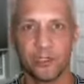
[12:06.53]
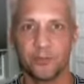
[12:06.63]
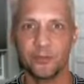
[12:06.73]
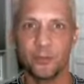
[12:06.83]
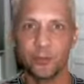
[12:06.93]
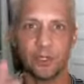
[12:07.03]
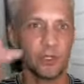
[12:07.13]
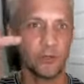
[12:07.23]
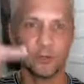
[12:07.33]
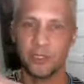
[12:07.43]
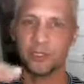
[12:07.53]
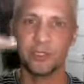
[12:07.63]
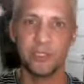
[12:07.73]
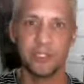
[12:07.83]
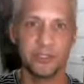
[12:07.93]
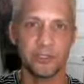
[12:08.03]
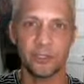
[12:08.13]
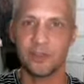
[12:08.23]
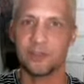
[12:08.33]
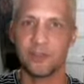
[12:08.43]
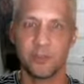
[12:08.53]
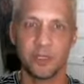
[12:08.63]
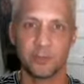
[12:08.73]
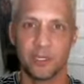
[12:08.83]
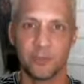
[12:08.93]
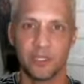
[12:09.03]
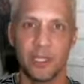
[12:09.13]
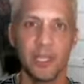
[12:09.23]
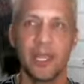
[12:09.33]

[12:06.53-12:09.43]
If you want to go from here to here in your life, you have to make it a priority.